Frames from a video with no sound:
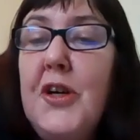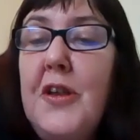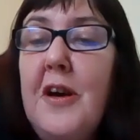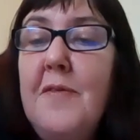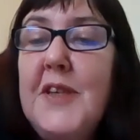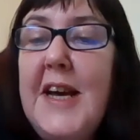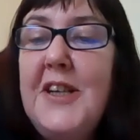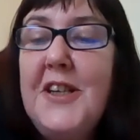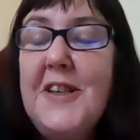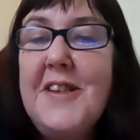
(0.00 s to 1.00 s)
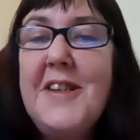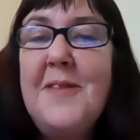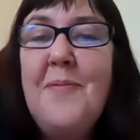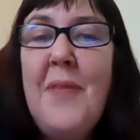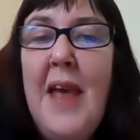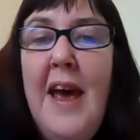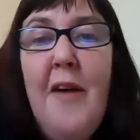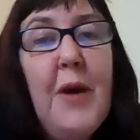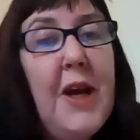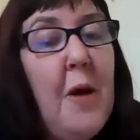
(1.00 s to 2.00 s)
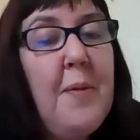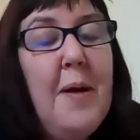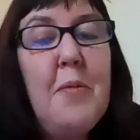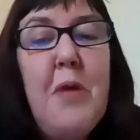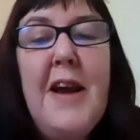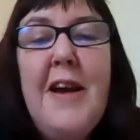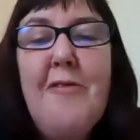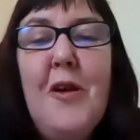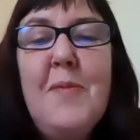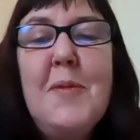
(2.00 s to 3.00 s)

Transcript: the conversations. You can open up the breakout rooms,